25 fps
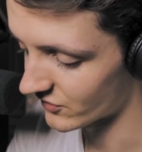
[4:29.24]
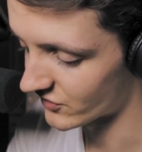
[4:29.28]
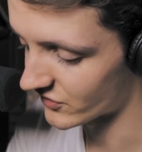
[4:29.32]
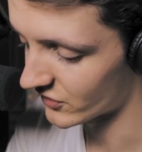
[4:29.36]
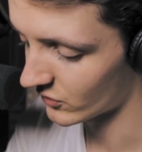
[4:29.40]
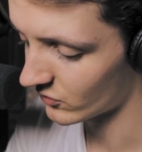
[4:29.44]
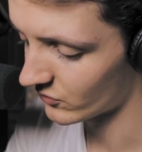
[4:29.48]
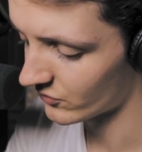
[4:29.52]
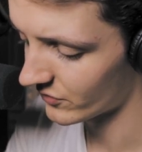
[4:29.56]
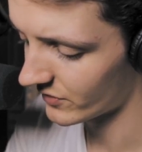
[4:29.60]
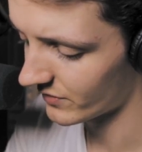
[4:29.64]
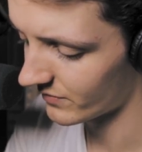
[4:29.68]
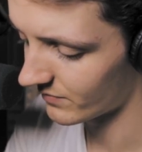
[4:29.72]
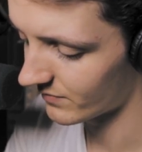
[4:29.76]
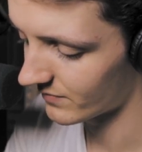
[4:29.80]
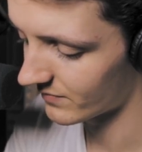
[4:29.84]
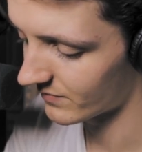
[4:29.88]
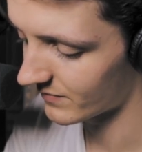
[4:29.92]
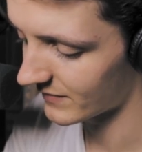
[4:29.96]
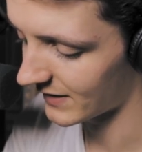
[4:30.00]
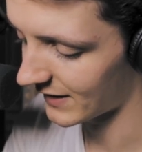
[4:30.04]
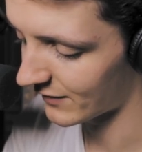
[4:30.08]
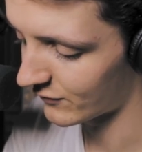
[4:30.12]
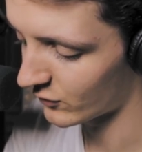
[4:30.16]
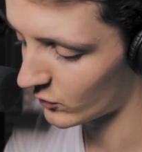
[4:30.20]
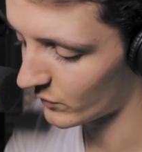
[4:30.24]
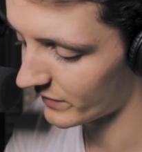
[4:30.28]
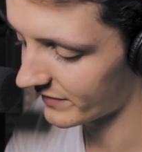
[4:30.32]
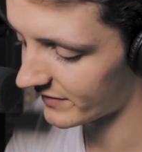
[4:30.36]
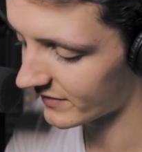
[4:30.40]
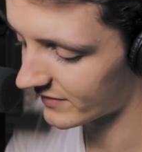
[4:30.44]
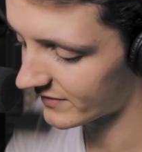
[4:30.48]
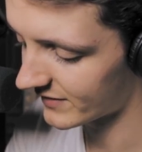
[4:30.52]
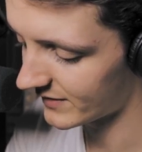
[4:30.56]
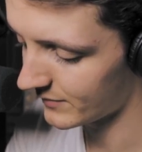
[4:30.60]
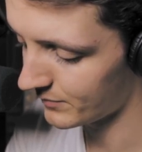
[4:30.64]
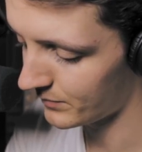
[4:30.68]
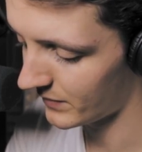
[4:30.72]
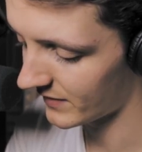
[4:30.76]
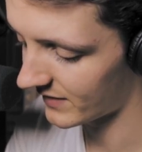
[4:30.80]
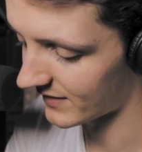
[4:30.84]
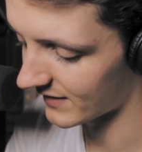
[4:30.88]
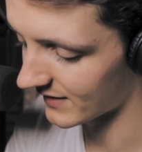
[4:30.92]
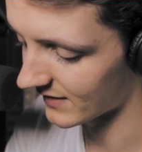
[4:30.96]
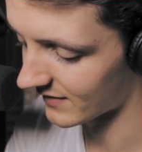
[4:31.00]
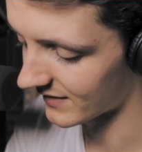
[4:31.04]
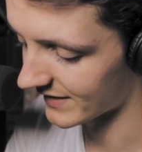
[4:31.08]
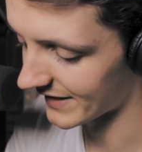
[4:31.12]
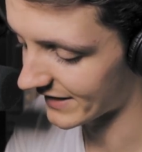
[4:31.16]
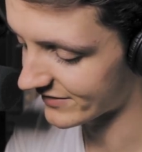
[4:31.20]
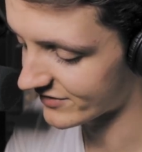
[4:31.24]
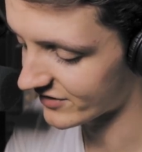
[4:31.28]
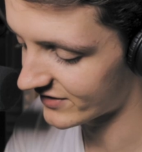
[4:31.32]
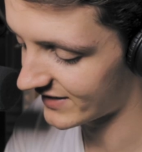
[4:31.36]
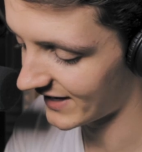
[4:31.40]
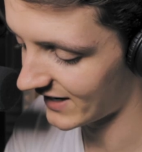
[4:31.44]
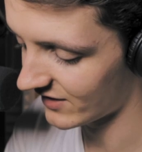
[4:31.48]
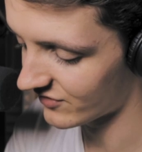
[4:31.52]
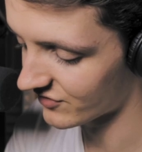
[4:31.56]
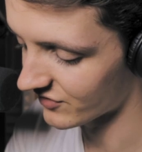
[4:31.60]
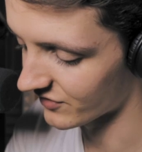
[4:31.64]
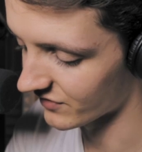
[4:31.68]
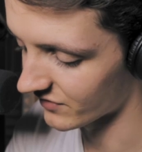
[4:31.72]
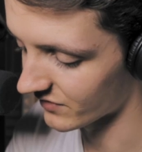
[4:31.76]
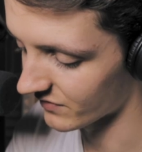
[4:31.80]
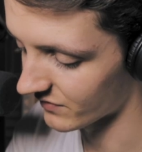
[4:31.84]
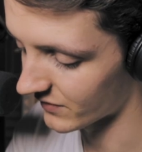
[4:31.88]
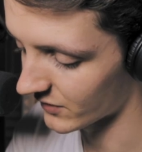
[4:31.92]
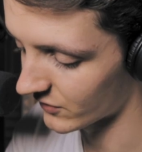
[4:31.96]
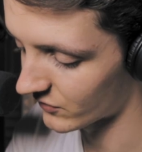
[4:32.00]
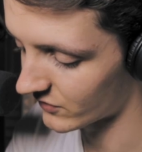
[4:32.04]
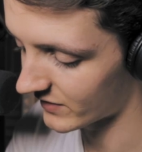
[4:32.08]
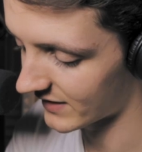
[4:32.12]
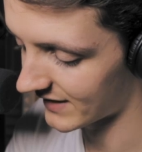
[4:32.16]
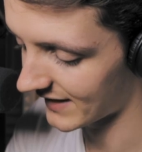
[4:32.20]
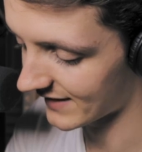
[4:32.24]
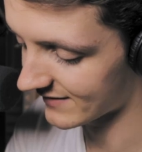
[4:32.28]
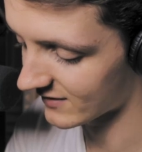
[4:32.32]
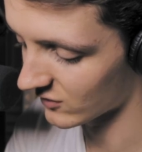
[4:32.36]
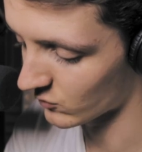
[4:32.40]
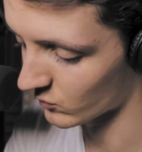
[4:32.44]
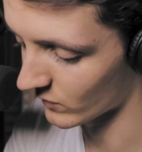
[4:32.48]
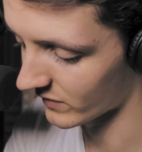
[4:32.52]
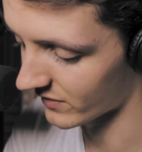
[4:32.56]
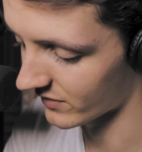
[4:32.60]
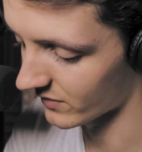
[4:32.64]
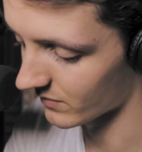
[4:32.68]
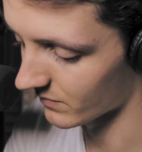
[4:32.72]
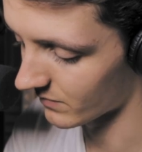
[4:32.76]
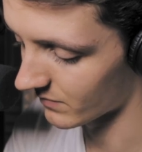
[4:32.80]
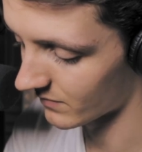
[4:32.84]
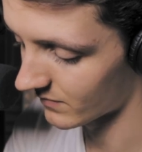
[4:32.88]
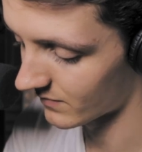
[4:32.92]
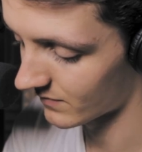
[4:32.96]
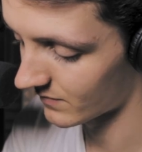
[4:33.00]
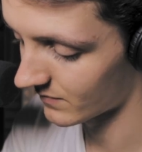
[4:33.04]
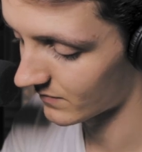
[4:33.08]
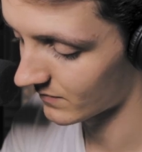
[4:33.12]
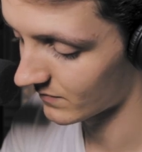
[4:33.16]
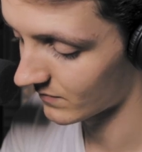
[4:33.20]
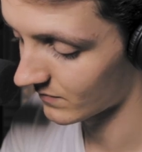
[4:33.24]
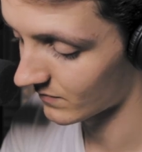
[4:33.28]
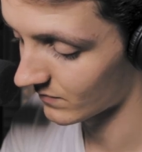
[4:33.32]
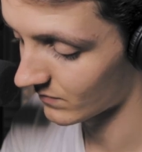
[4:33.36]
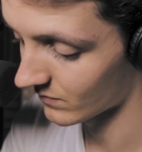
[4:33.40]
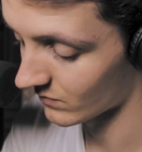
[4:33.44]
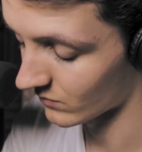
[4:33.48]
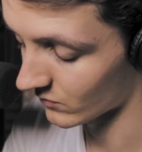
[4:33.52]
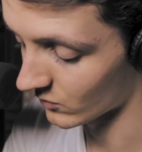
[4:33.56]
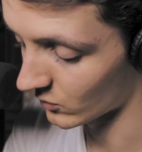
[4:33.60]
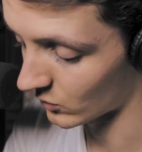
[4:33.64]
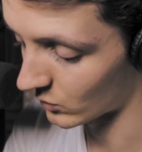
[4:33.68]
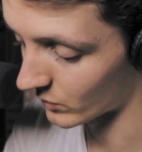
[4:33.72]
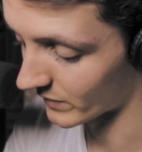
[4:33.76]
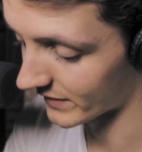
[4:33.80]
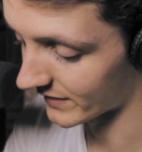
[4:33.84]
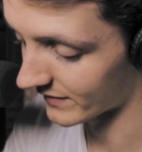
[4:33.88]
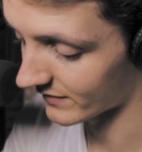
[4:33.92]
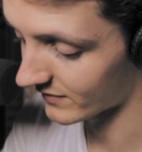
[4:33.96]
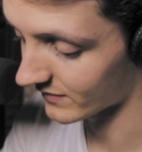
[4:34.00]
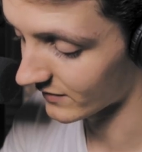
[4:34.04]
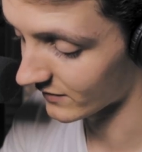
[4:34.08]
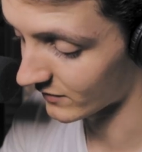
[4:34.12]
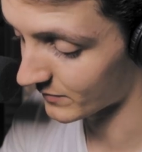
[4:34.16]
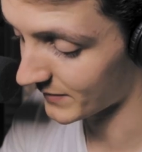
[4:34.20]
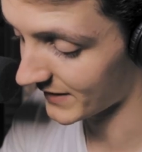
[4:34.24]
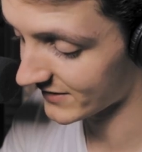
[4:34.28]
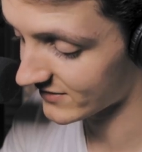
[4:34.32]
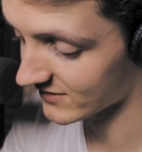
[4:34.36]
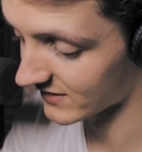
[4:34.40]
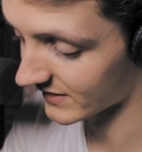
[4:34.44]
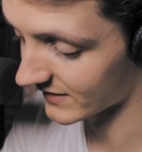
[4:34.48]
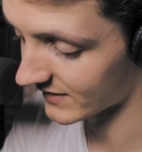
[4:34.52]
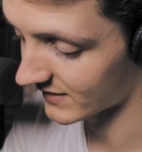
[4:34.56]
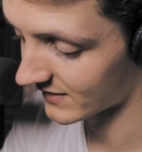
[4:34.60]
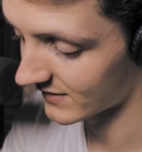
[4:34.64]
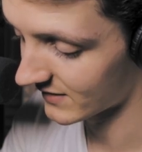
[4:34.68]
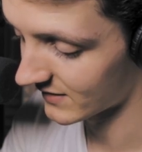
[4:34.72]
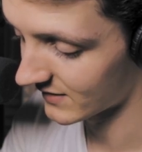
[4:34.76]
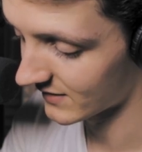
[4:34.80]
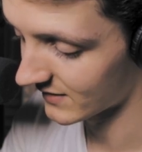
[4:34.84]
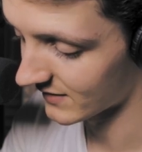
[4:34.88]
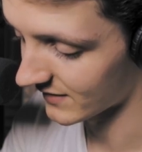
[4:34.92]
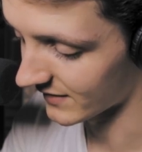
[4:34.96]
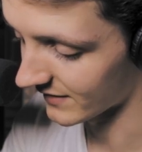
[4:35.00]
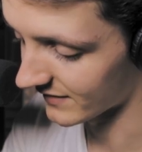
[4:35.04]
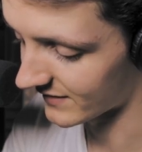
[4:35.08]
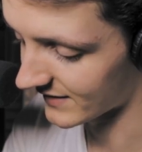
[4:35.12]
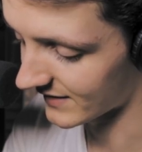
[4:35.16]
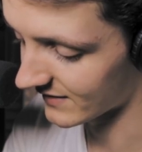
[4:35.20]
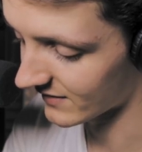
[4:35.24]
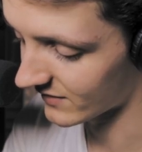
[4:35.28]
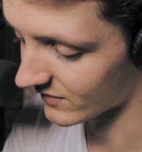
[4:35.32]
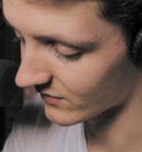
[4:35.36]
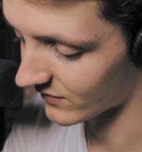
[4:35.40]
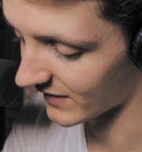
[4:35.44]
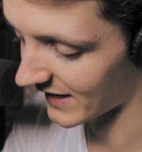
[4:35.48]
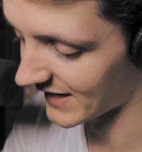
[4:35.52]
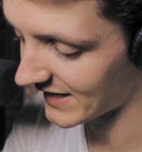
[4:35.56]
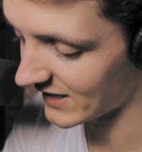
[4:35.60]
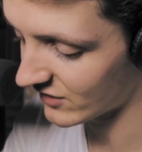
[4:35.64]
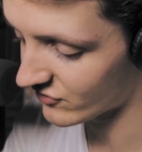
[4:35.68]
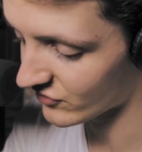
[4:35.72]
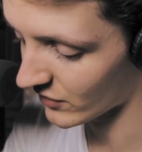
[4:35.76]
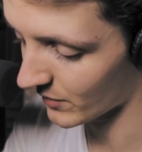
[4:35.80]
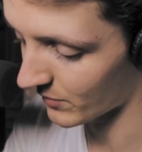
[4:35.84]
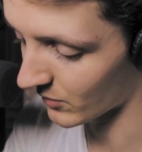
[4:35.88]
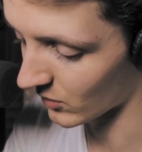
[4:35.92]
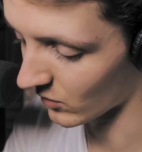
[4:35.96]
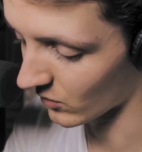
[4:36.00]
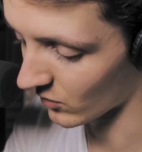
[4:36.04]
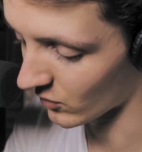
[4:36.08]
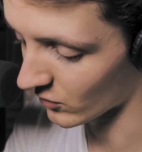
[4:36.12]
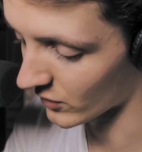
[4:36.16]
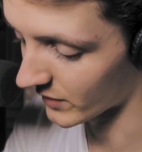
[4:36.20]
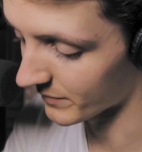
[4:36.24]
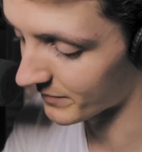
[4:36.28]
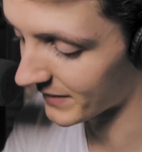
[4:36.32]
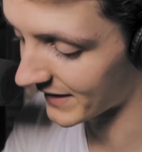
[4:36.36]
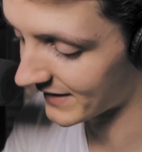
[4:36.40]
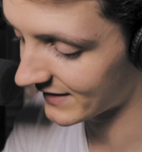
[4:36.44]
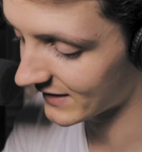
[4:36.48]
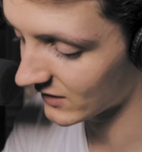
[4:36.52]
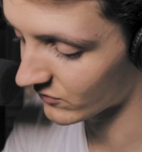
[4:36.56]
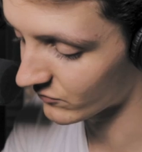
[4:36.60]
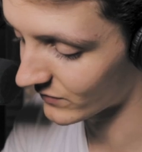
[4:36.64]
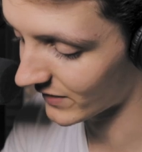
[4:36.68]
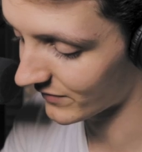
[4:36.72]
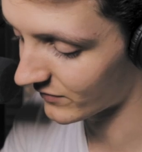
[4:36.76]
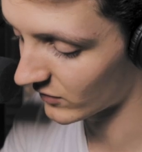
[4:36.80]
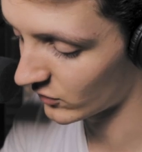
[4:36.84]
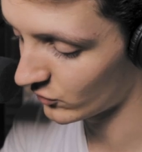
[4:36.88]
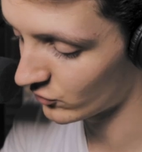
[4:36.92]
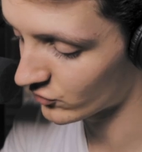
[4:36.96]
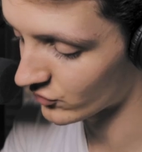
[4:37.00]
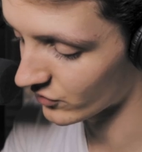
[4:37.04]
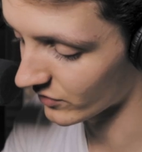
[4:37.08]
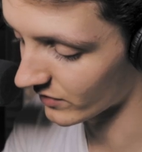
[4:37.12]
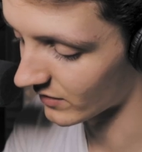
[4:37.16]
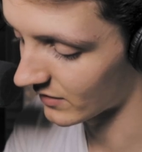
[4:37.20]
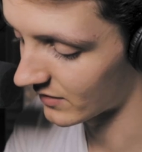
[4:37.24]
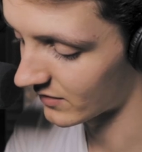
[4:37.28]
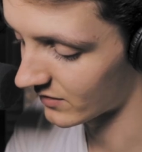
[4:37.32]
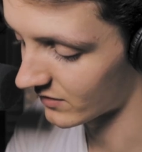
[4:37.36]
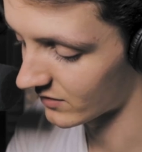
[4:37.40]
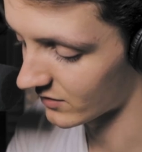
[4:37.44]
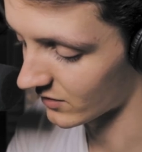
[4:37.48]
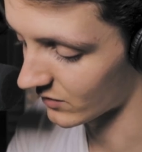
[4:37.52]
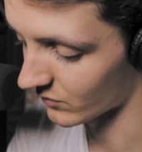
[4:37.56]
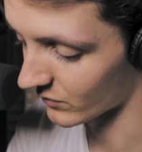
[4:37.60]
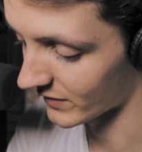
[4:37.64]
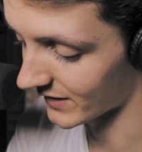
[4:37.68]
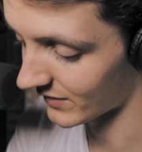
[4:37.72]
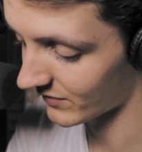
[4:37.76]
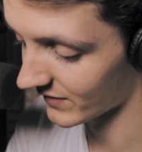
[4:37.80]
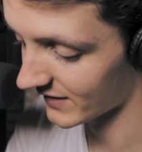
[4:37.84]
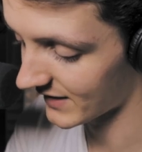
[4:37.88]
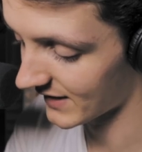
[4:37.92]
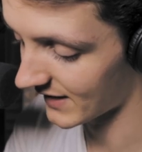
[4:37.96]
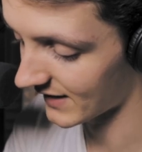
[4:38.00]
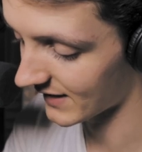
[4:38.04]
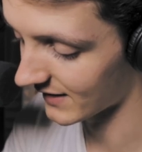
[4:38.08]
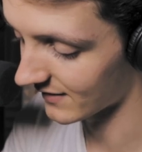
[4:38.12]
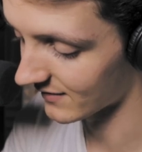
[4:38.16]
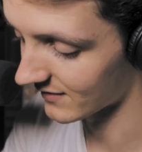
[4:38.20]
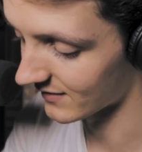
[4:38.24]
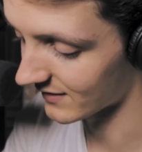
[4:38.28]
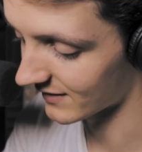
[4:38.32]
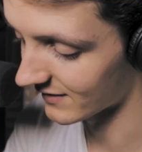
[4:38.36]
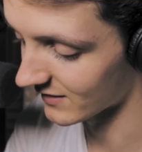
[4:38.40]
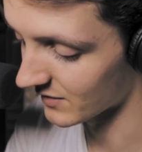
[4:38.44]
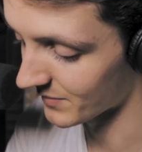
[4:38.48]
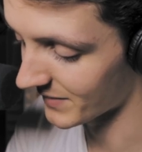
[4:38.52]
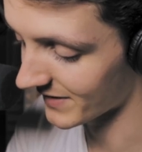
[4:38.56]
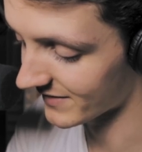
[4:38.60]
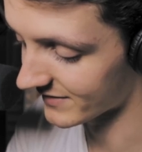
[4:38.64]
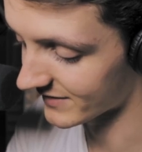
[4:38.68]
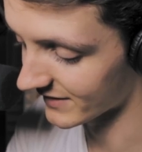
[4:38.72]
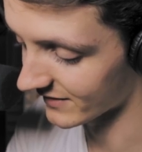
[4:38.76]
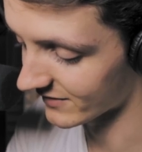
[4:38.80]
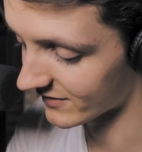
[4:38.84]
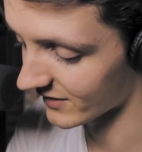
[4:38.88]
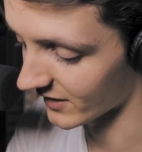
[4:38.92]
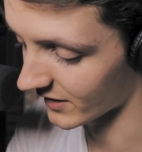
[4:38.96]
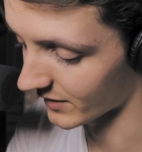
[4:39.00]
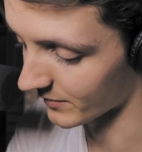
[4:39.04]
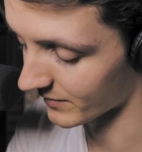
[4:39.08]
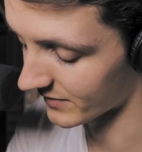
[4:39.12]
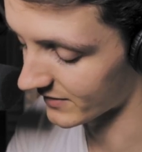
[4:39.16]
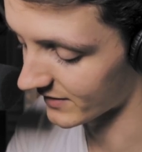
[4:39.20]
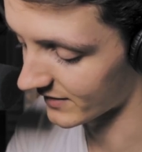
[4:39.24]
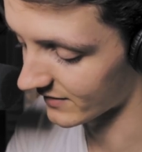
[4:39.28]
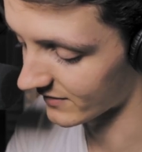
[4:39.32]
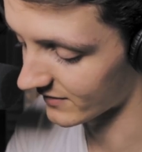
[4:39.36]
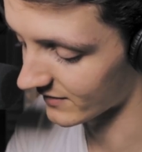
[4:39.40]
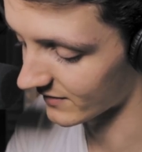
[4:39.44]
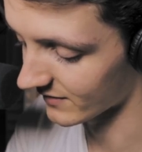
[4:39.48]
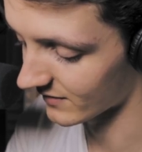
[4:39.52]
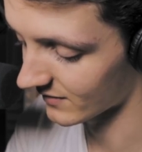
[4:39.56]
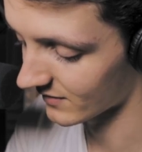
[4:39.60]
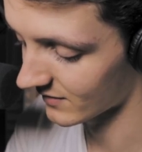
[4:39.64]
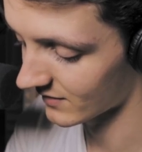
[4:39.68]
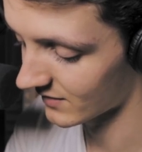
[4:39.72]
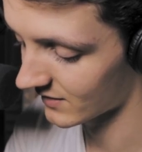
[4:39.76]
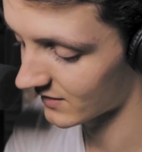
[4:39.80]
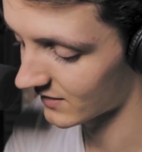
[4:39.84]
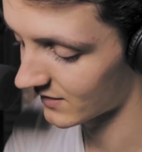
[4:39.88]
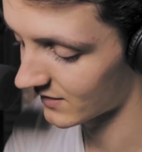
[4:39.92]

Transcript: Children have always a sympathy in the agitations of those connected with them, always, especially, a sense of any trouble or impending revolution of whatever kind in domestic circumstances.